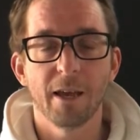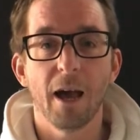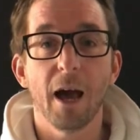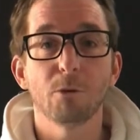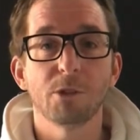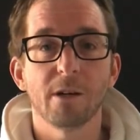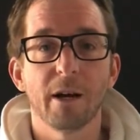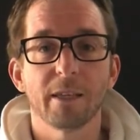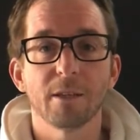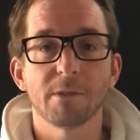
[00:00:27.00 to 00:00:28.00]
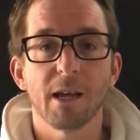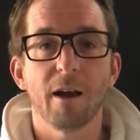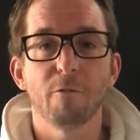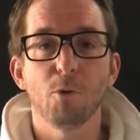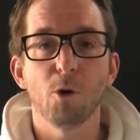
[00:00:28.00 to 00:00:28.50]
How would you like them to
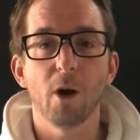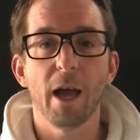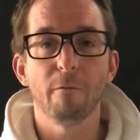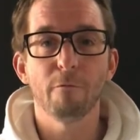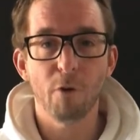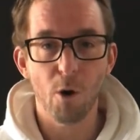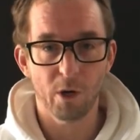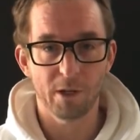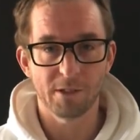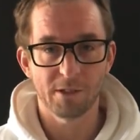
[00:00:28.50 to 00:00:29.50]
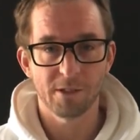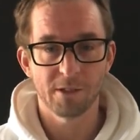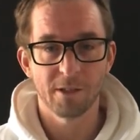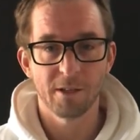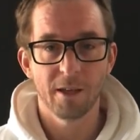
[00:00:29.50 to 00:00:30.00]
have more focus?
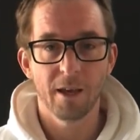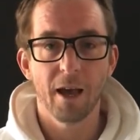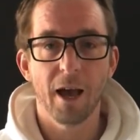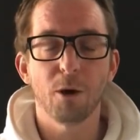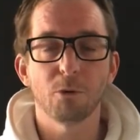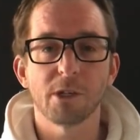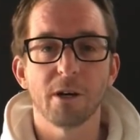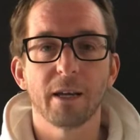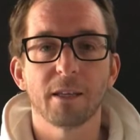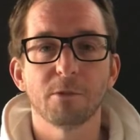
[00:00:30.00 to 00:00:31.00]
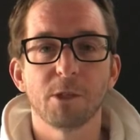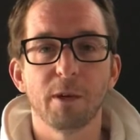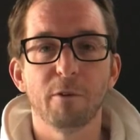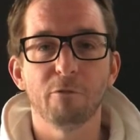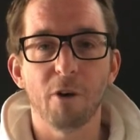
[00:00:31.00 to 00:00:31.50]
How would you like them to
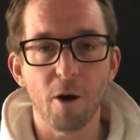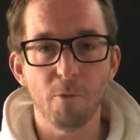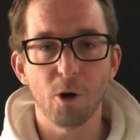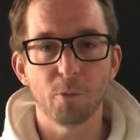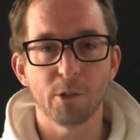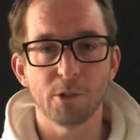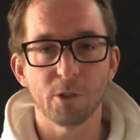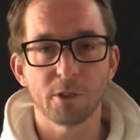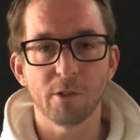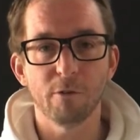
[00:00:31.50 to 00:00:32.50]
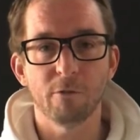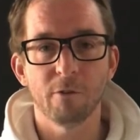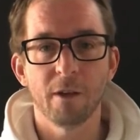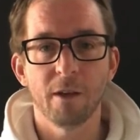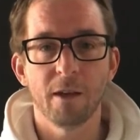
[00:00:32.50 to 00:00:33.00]
be far more productive?
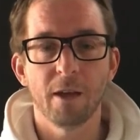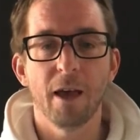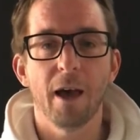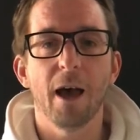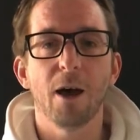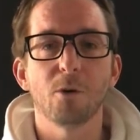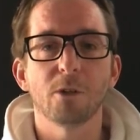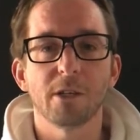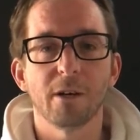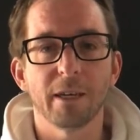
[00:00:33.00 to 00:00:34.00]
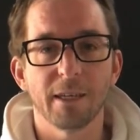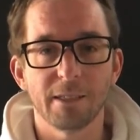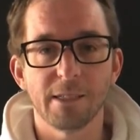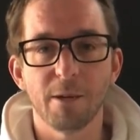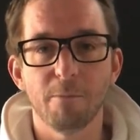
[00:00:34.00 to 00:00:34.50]
How would you like your
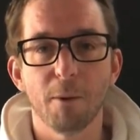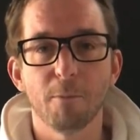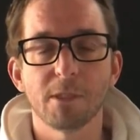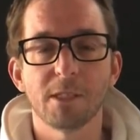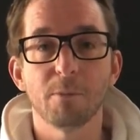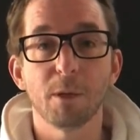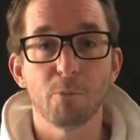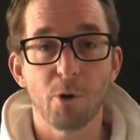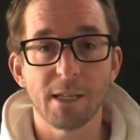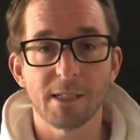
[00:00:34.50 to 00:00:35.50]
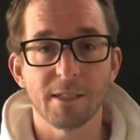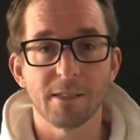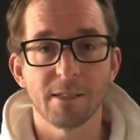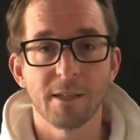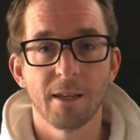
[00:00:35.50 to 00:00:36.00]
team members to be
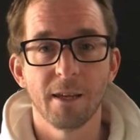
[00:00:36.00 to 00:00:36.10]
present?